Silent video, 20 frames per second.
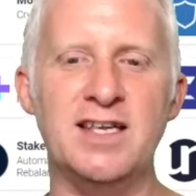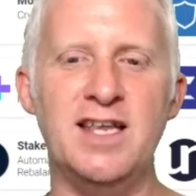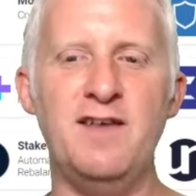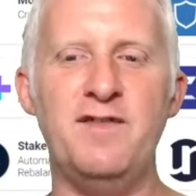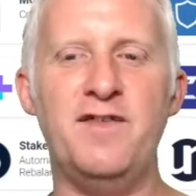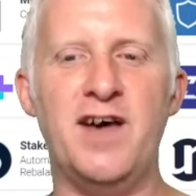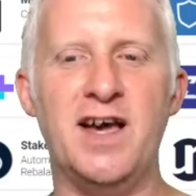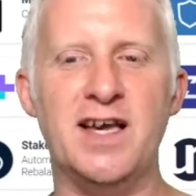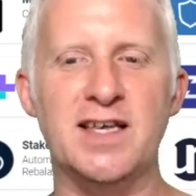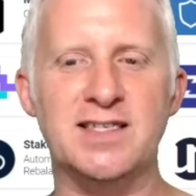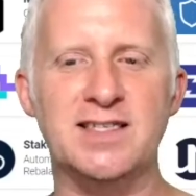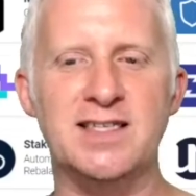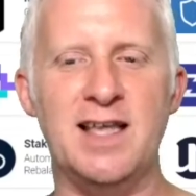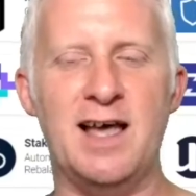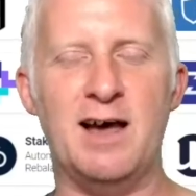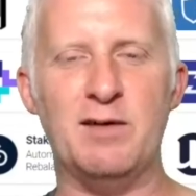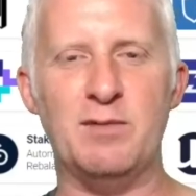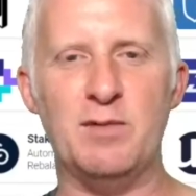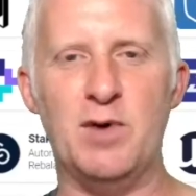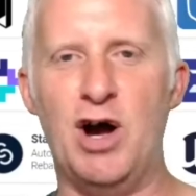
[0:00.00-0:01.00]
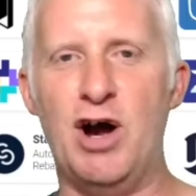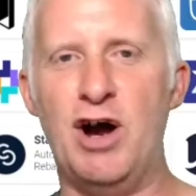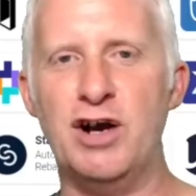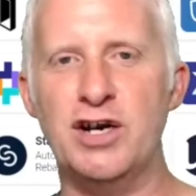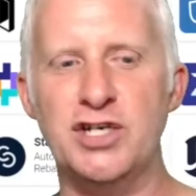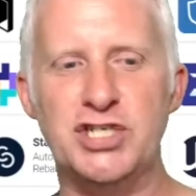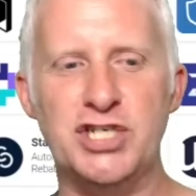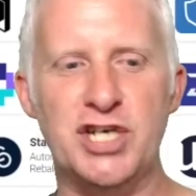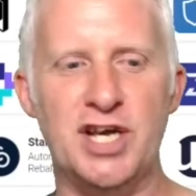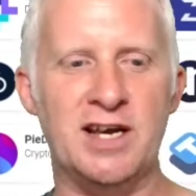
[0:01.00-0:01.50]
DeFi Snap,
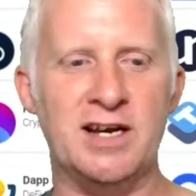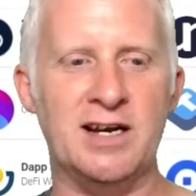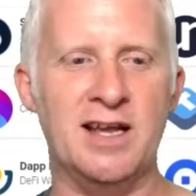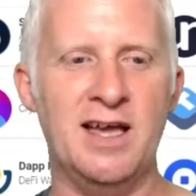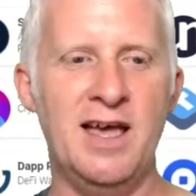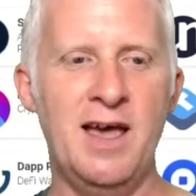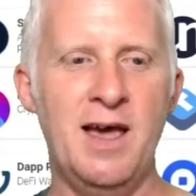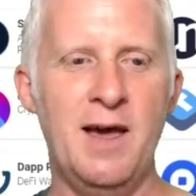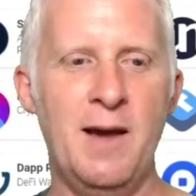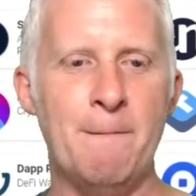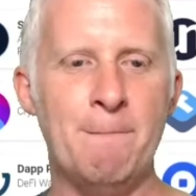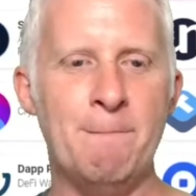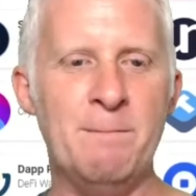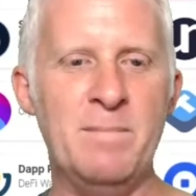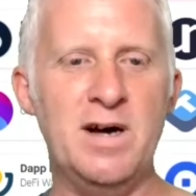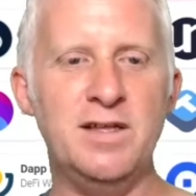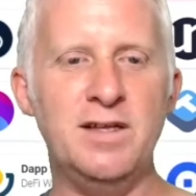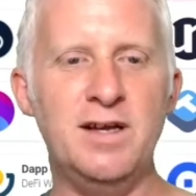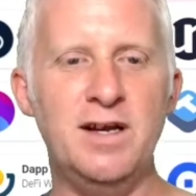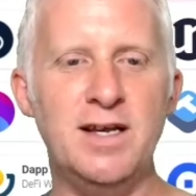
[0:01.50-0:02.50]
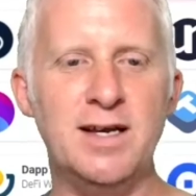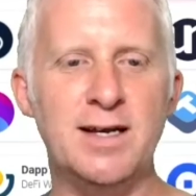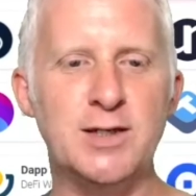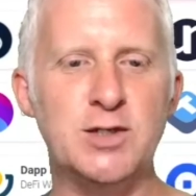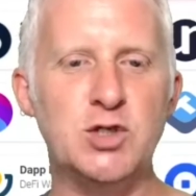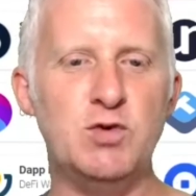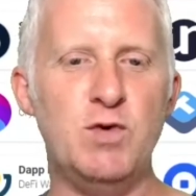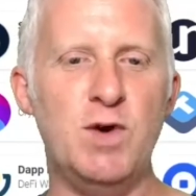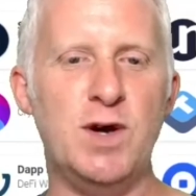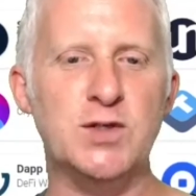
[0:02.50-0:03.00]
Argent, Monolith,
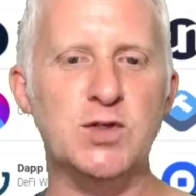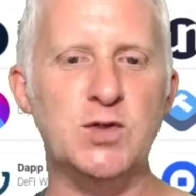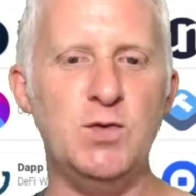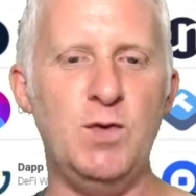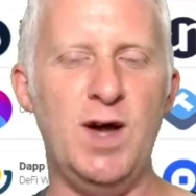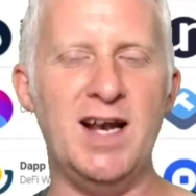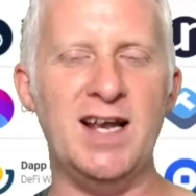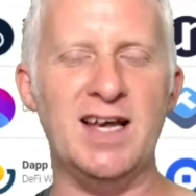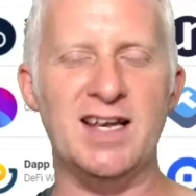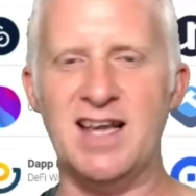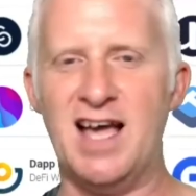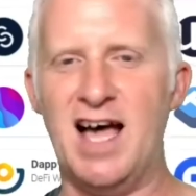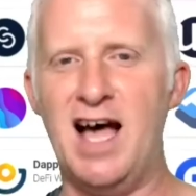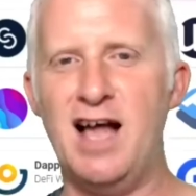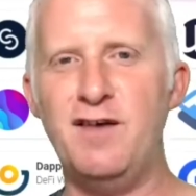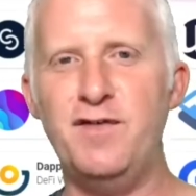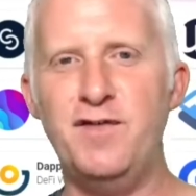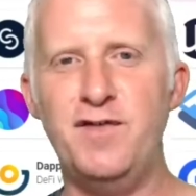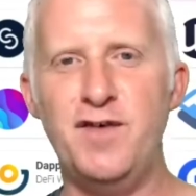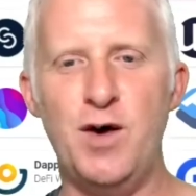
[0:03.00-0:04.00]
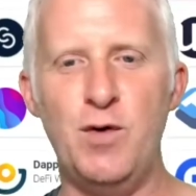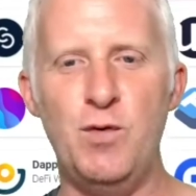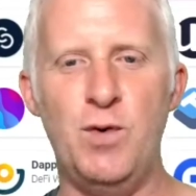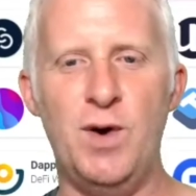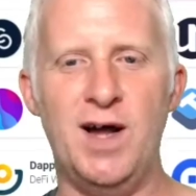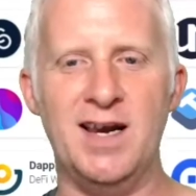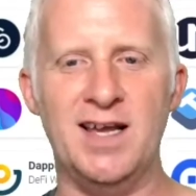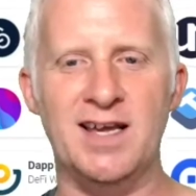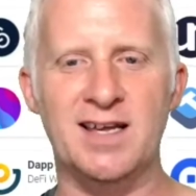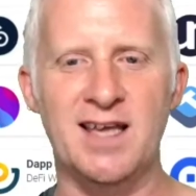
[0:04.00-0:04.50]
Trust Wallet, Alpha
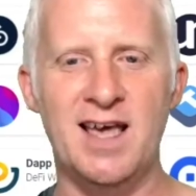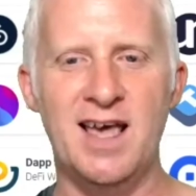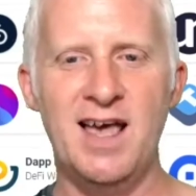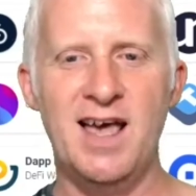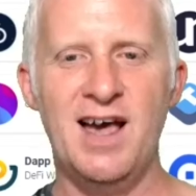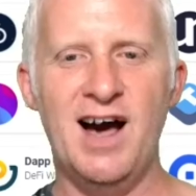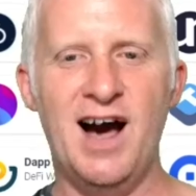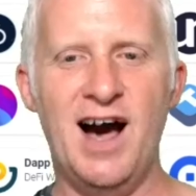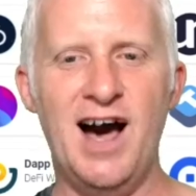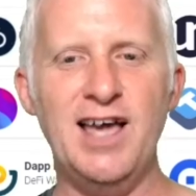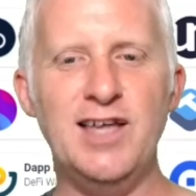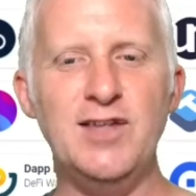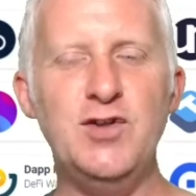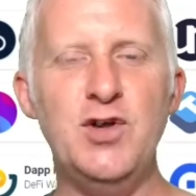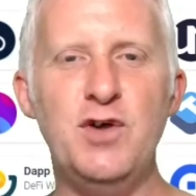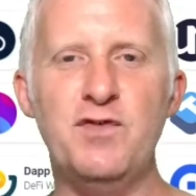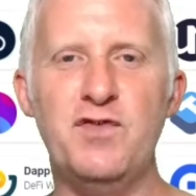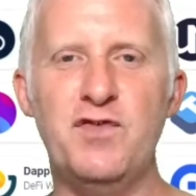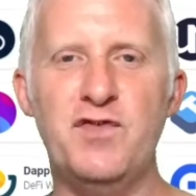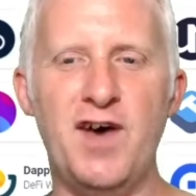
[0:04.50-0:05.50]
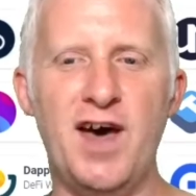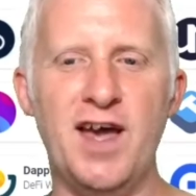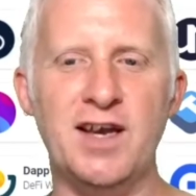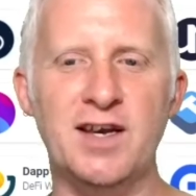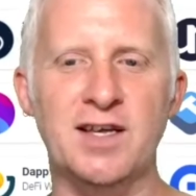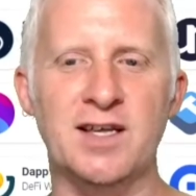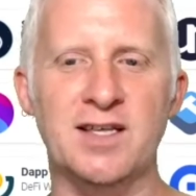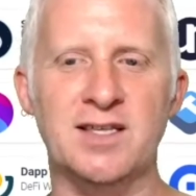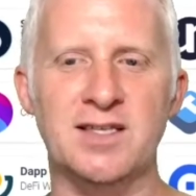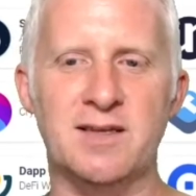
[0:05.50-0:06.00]
Wallet, Hydro
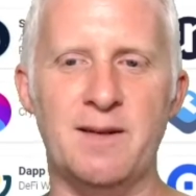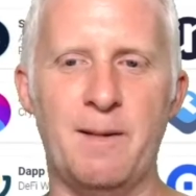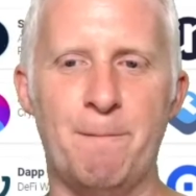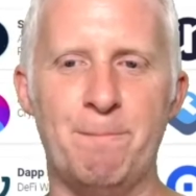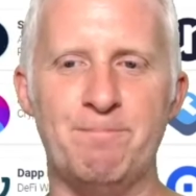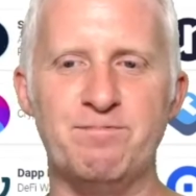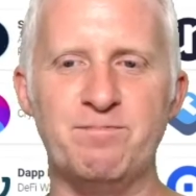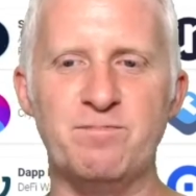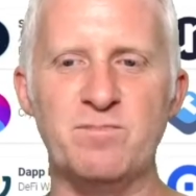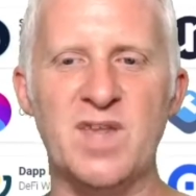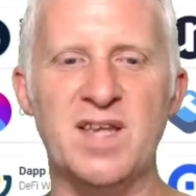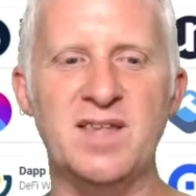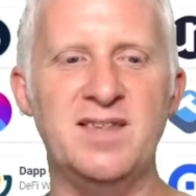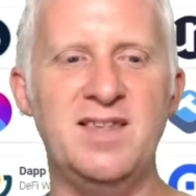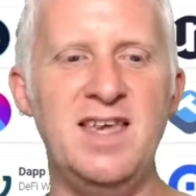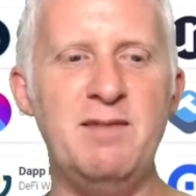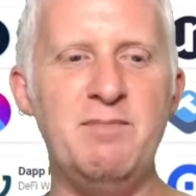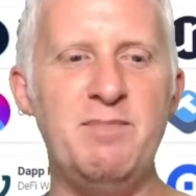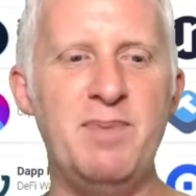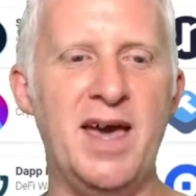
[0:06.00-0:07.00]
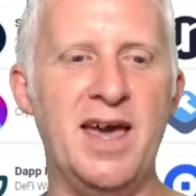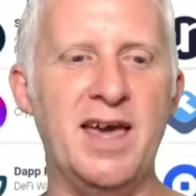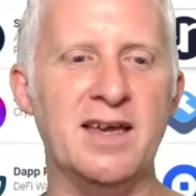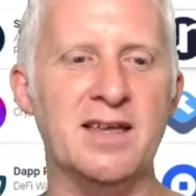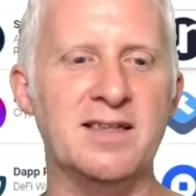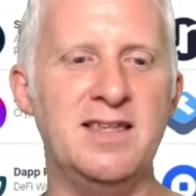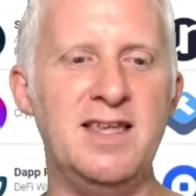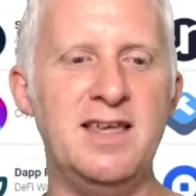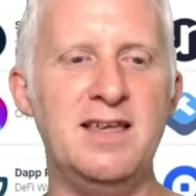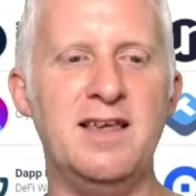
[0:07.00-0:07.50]
Finance,
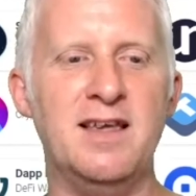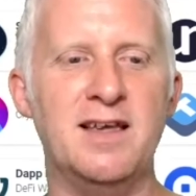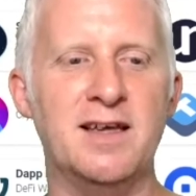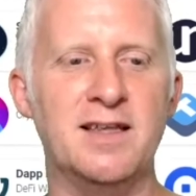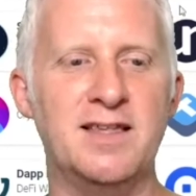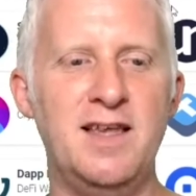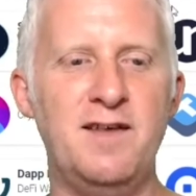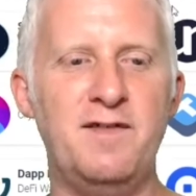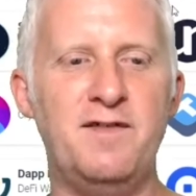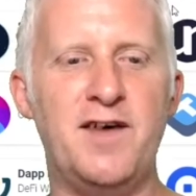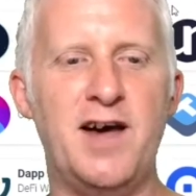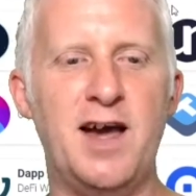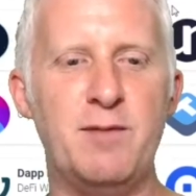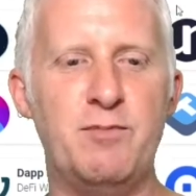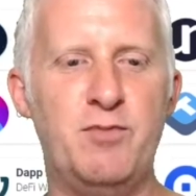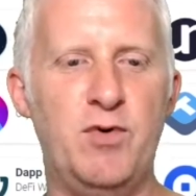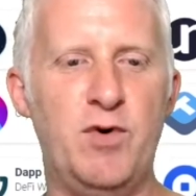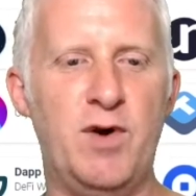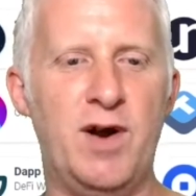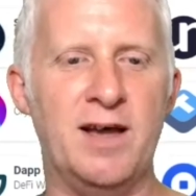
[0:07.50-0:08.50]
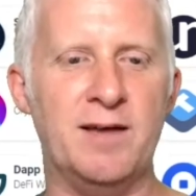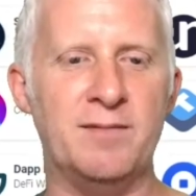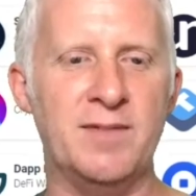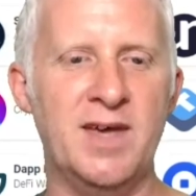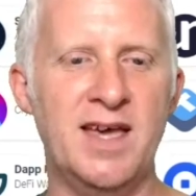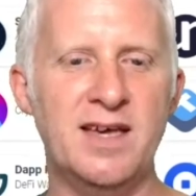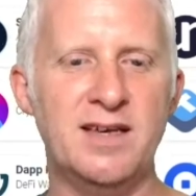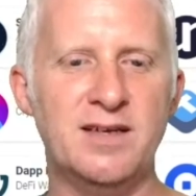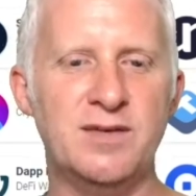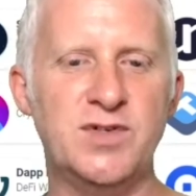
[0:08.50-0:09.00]
DBank, DeFi Prime,
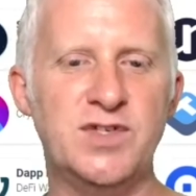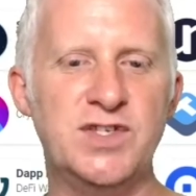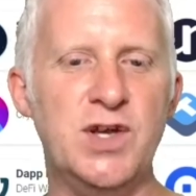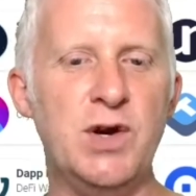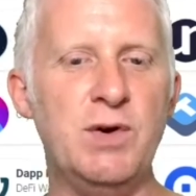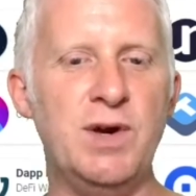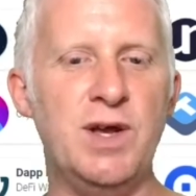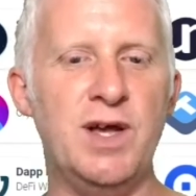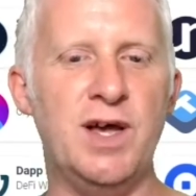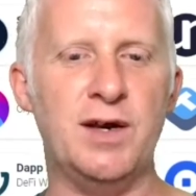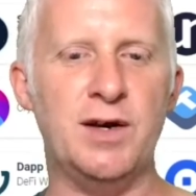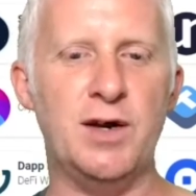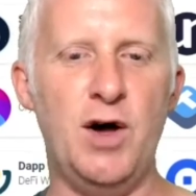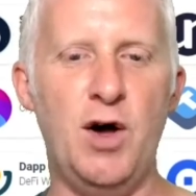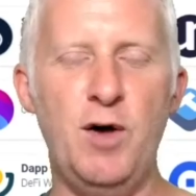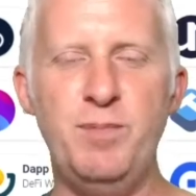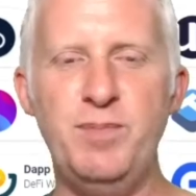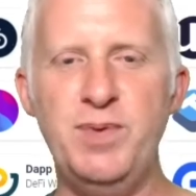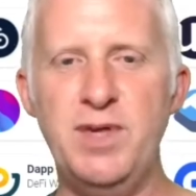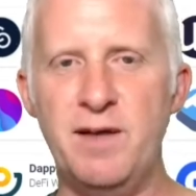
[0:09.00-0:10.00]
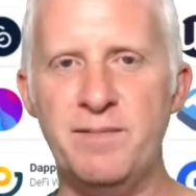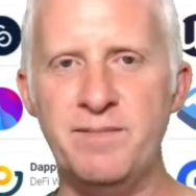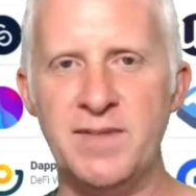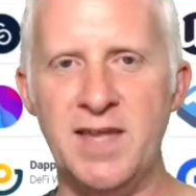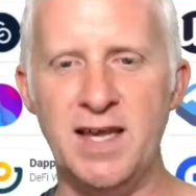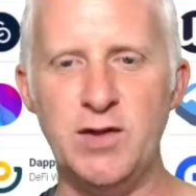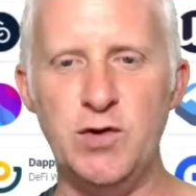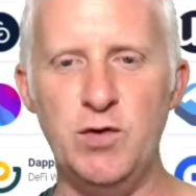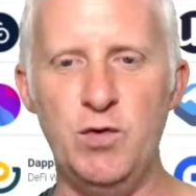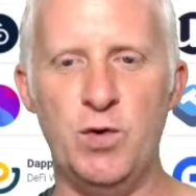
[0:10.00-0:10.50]
Zerion, Opium
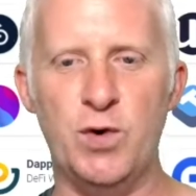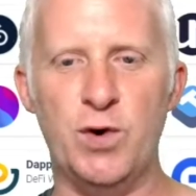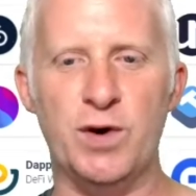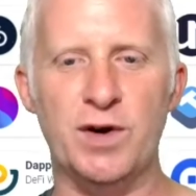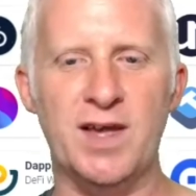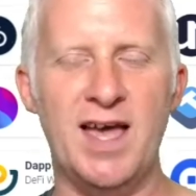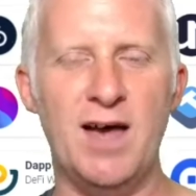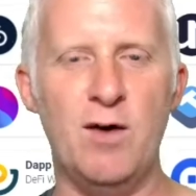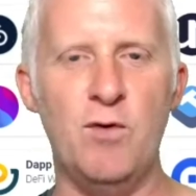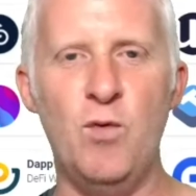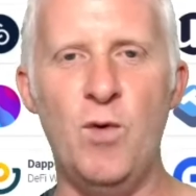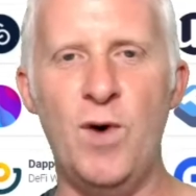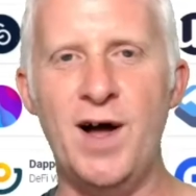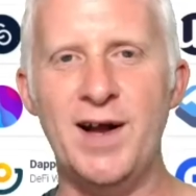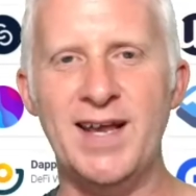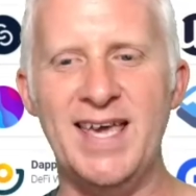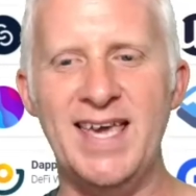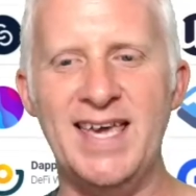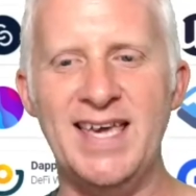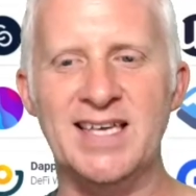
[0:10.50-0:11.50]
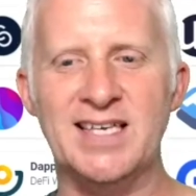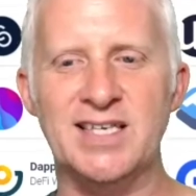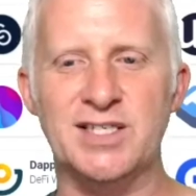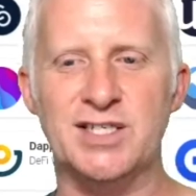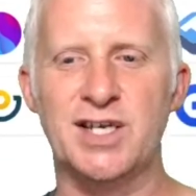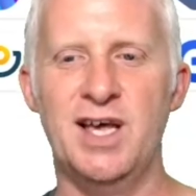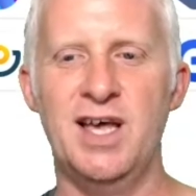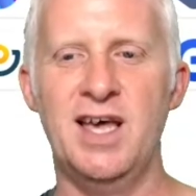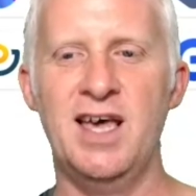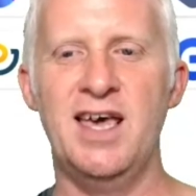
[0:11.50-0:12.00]
Network, One Inch,
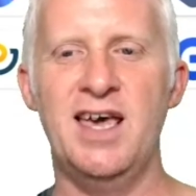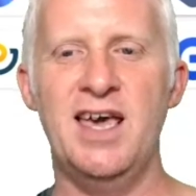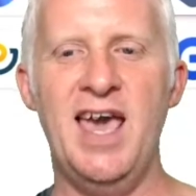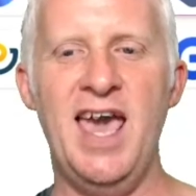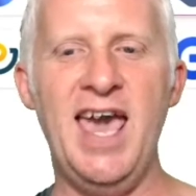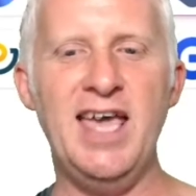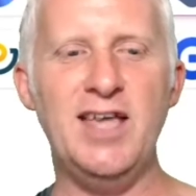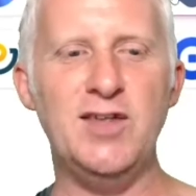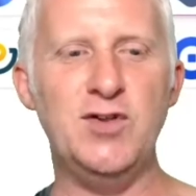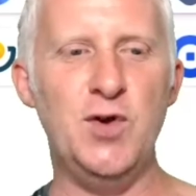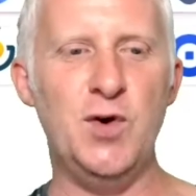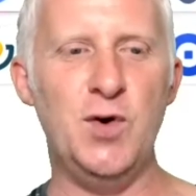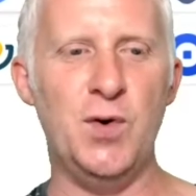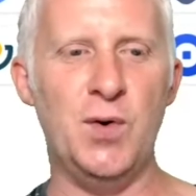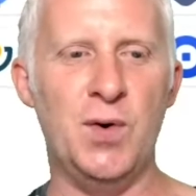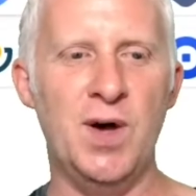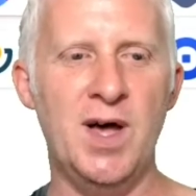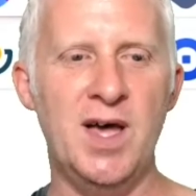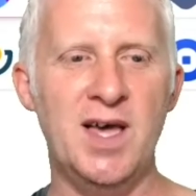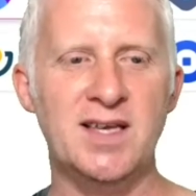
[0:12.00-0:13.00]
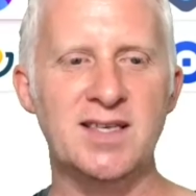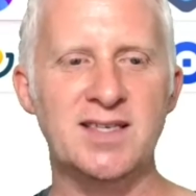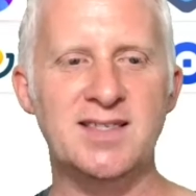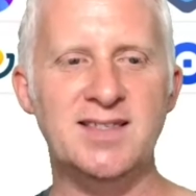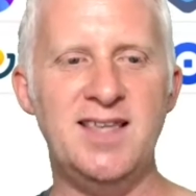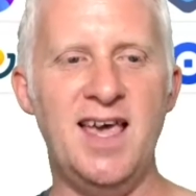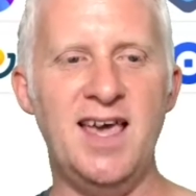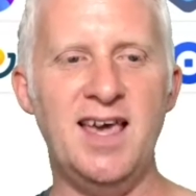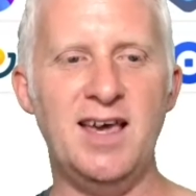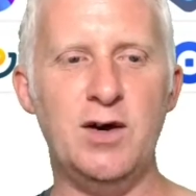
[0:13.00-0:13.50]
Hydro,
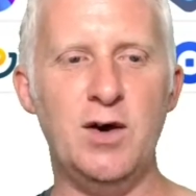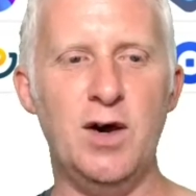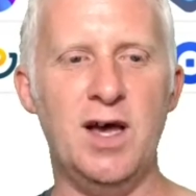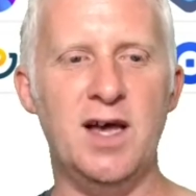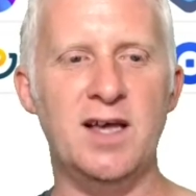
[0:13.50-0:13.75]
Staked